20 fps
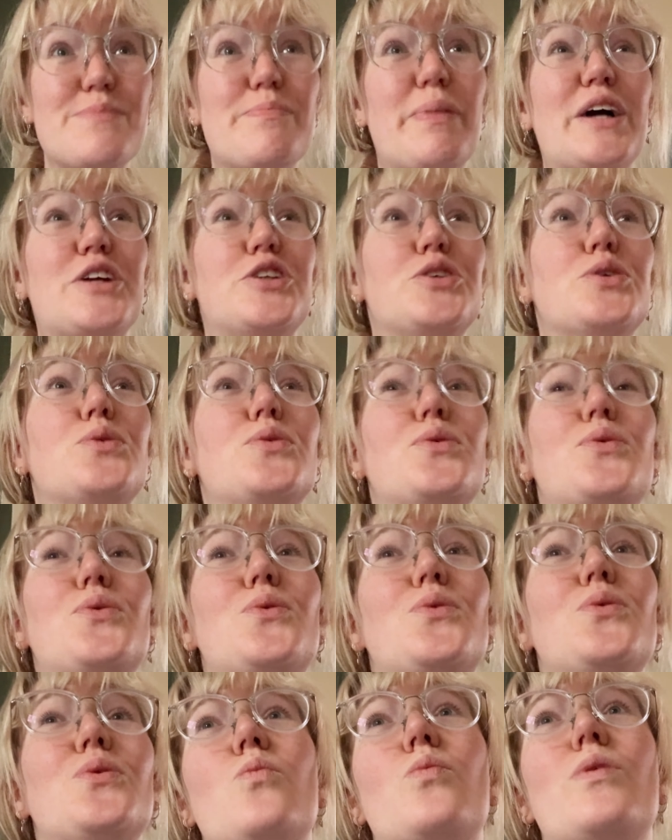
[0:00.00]
but I
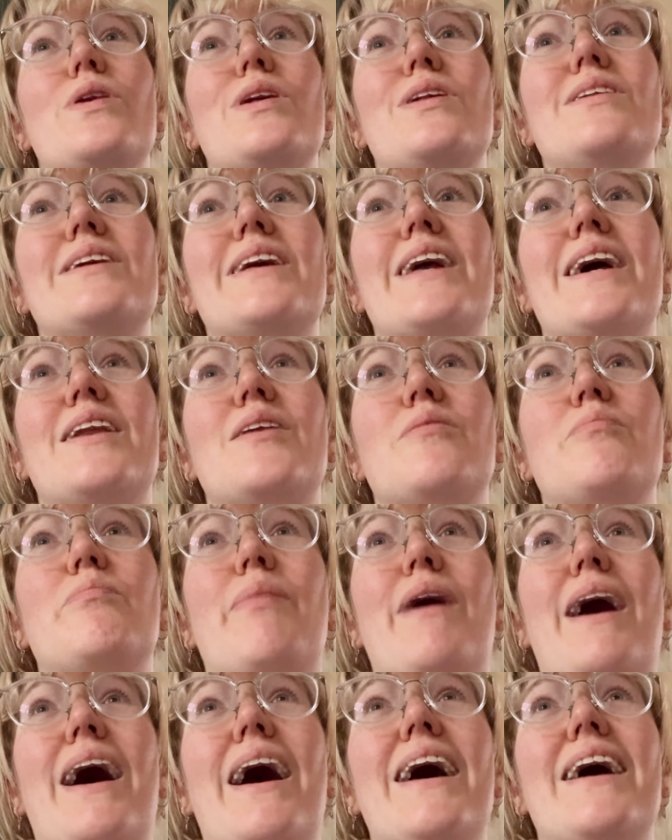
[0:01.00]
know we'll get it
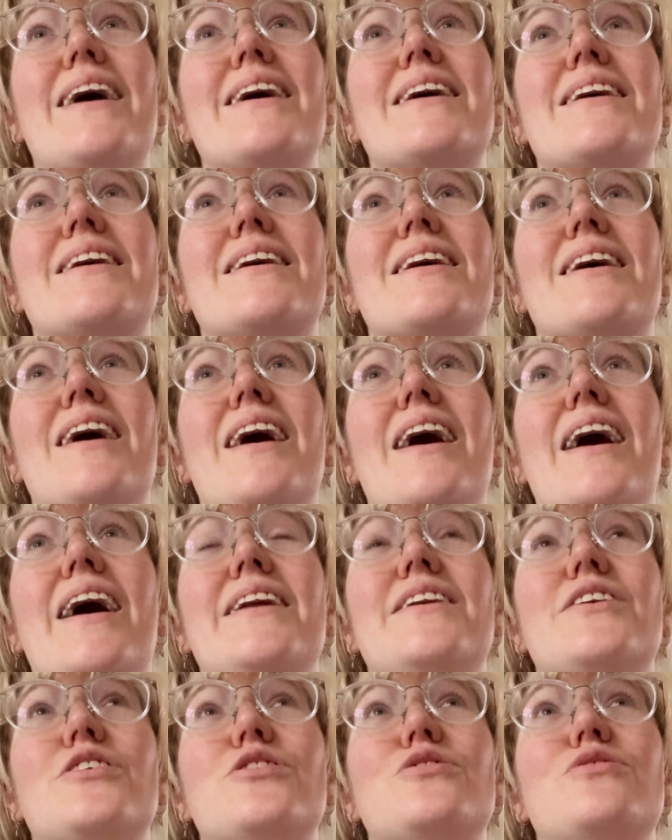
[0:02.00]
back
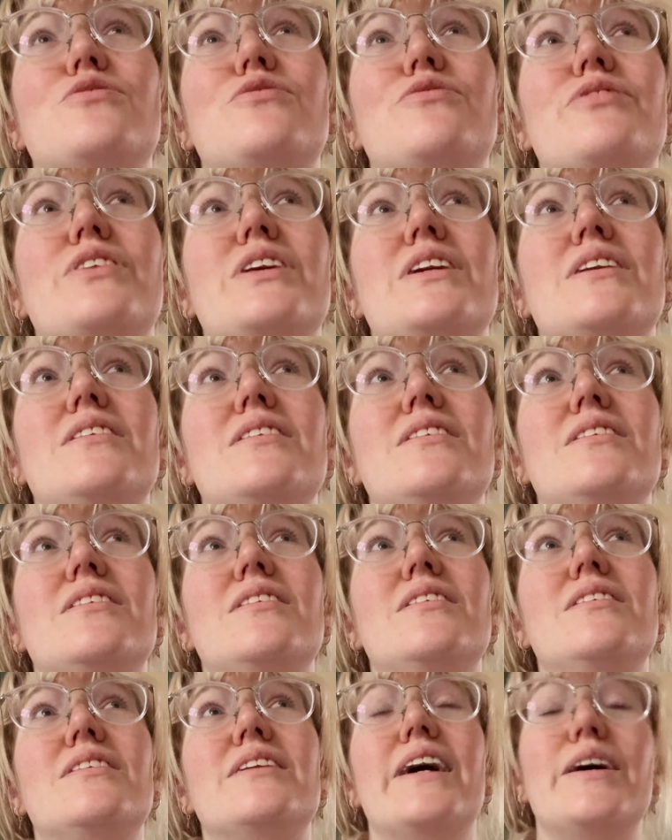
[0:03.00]
and it'll feel,